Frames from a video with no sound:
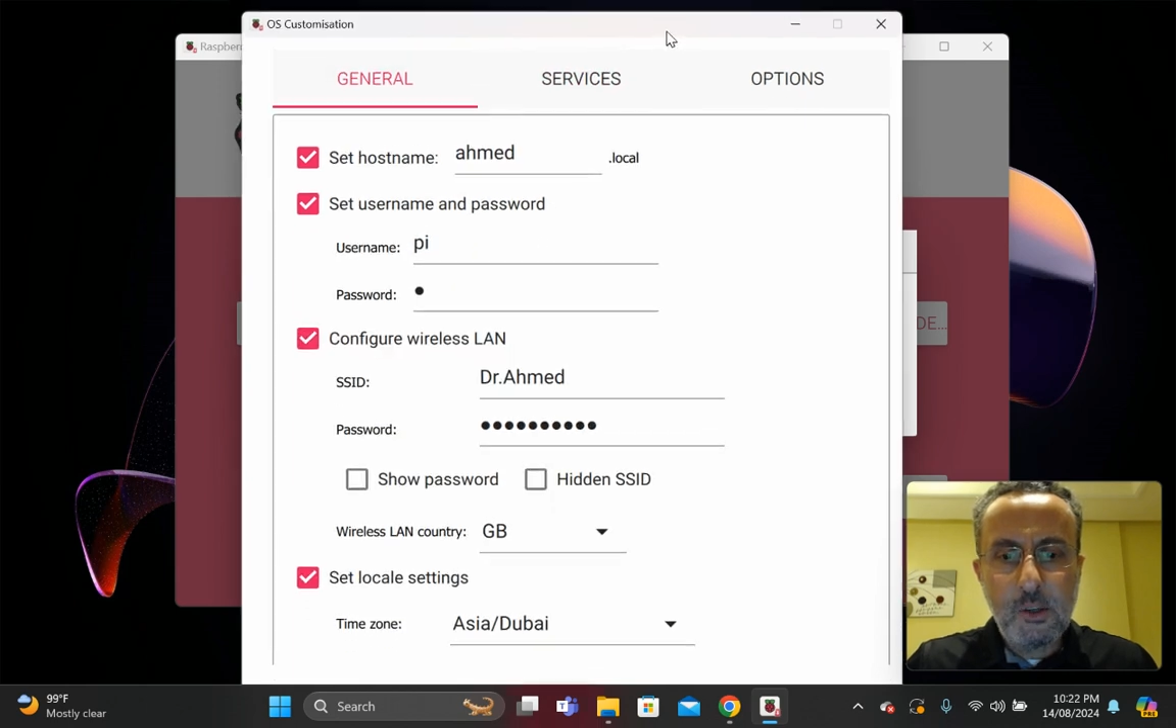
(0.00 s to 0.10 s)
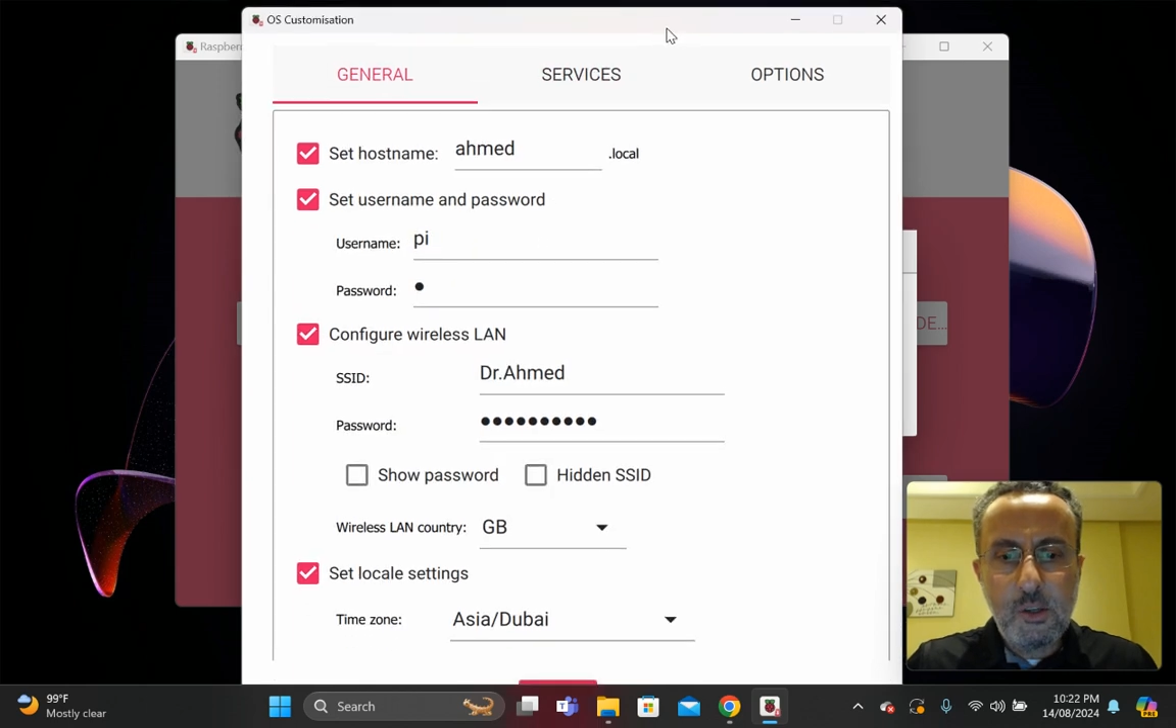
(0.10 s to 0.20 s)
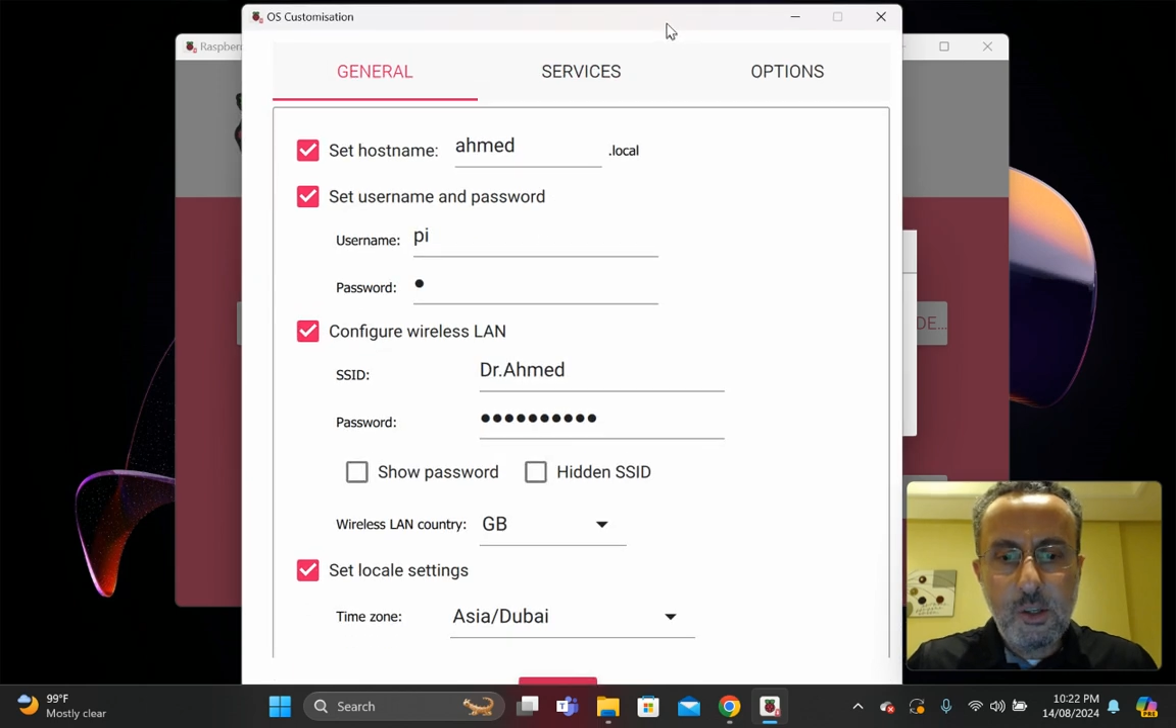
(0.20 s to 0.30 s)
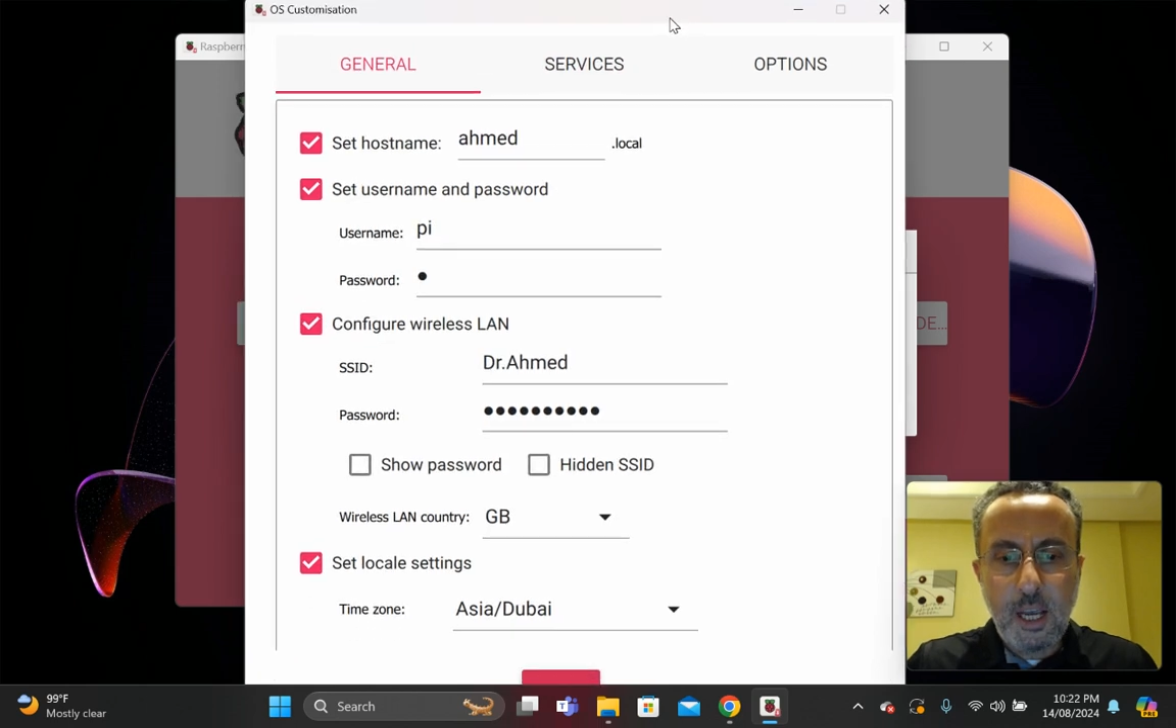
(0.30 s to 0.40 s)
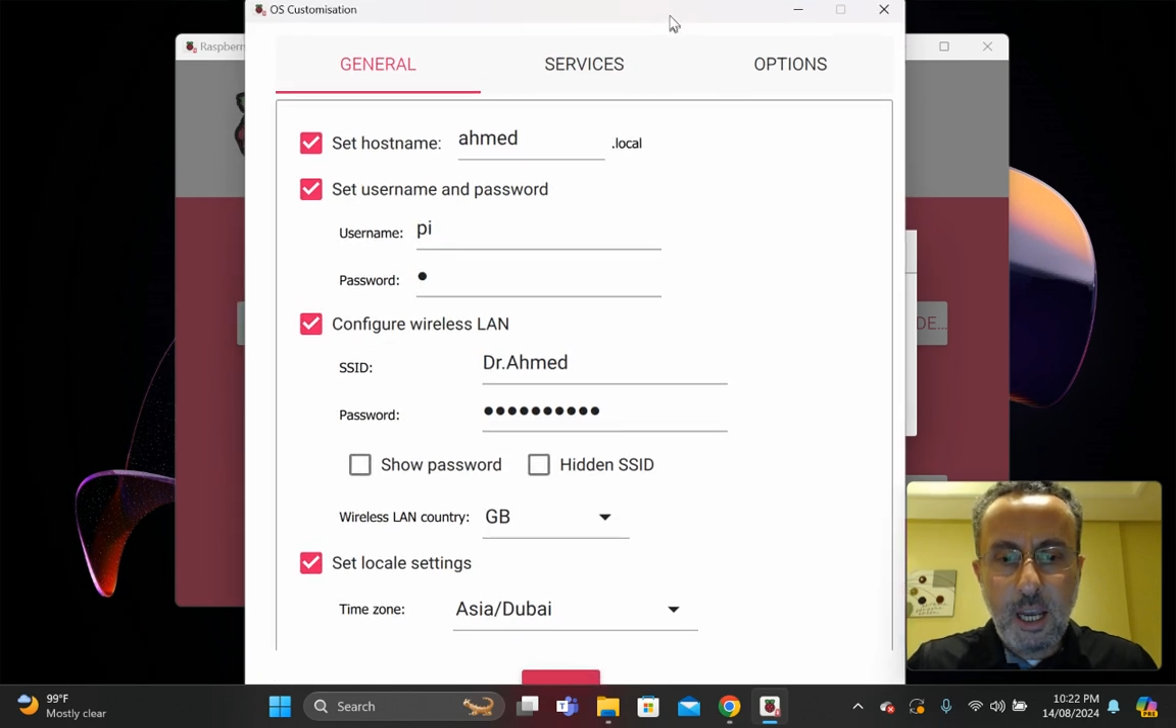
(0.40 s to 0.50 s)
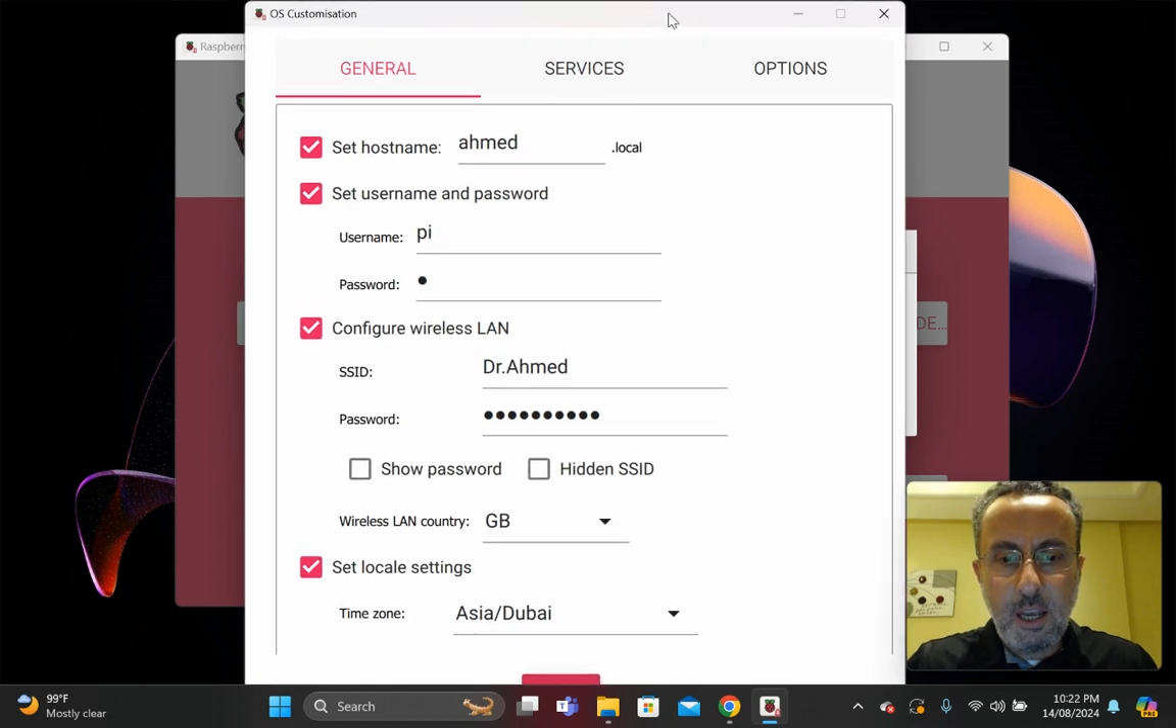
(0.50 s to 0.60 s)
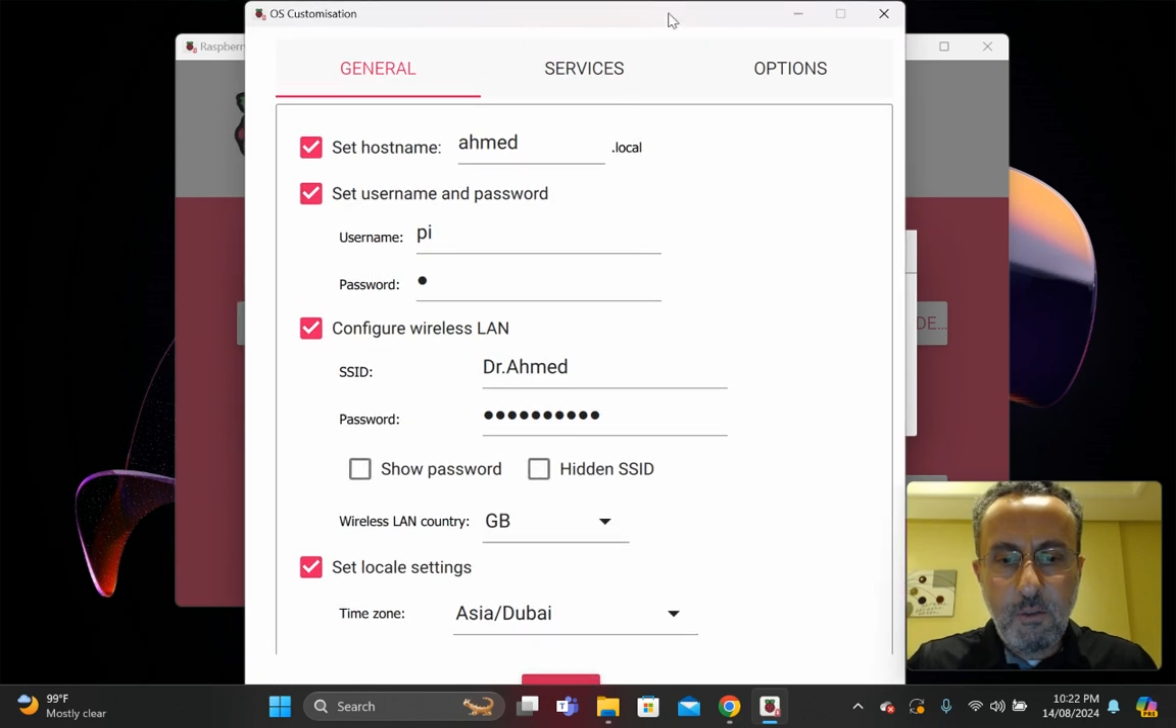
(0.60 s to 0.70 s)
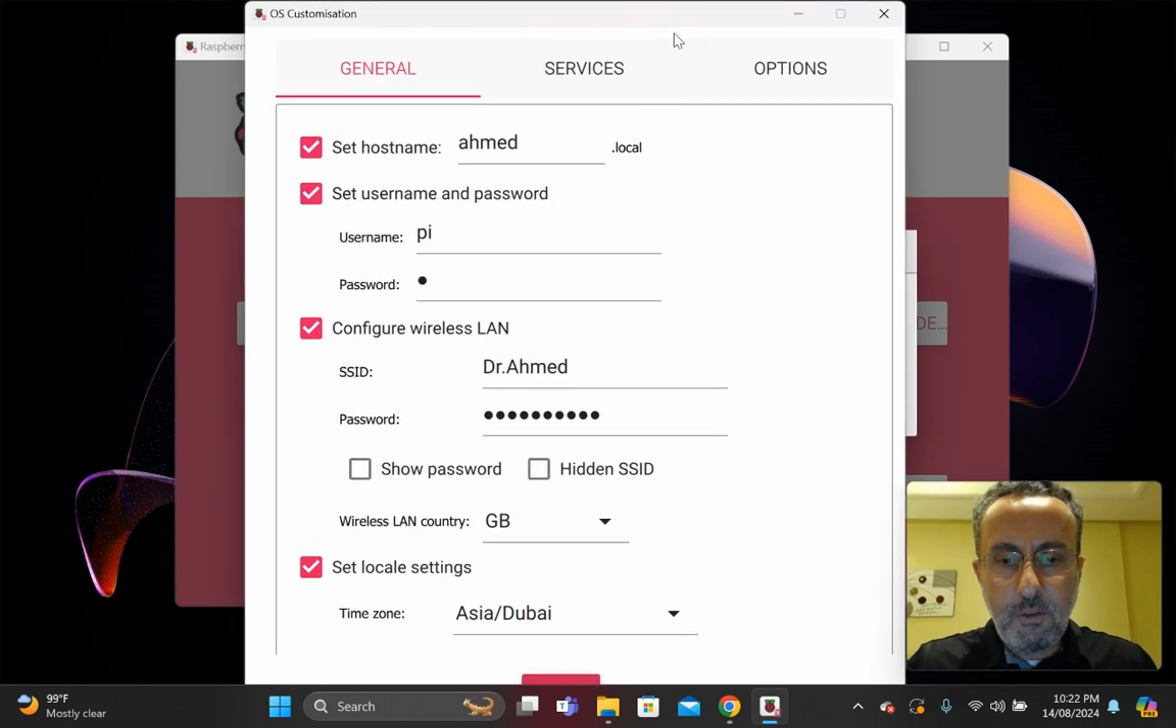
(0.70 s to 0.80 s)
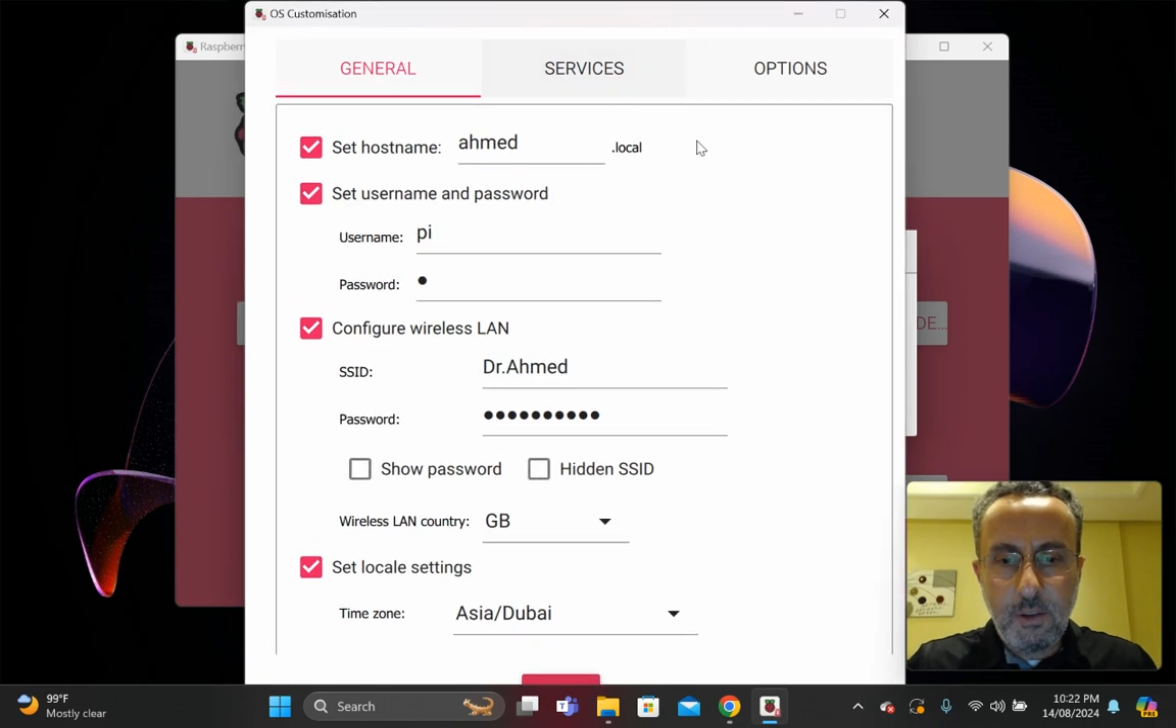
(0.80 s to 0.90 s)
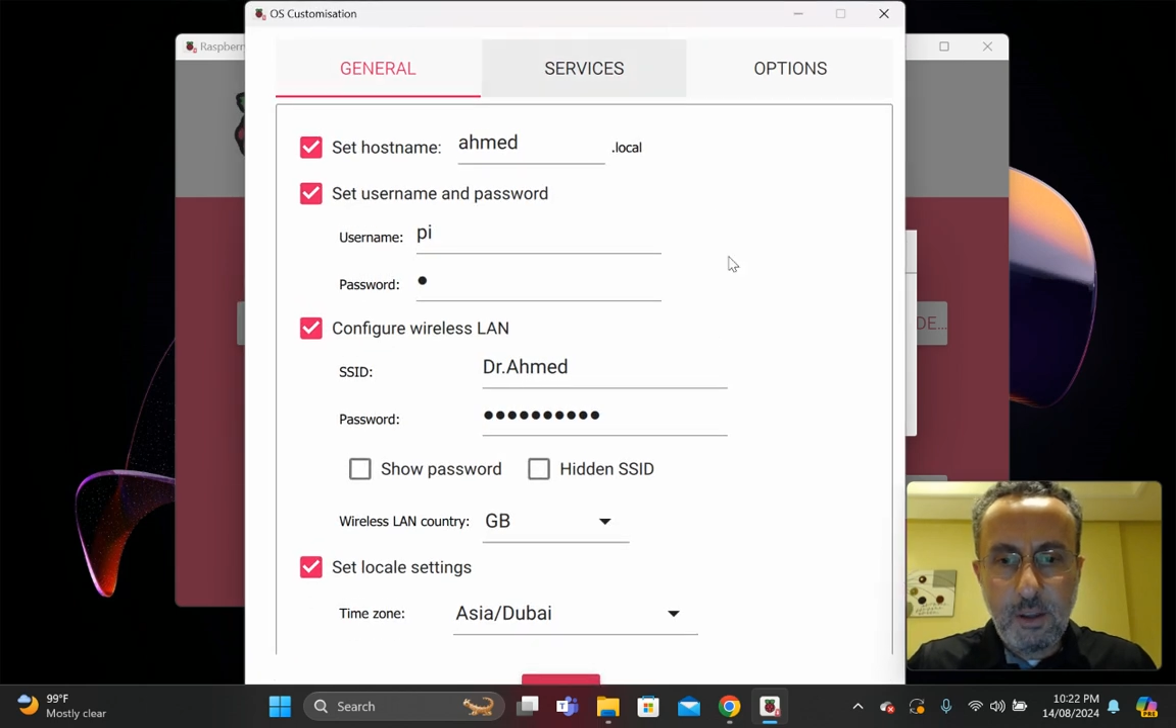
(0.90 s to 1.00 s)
save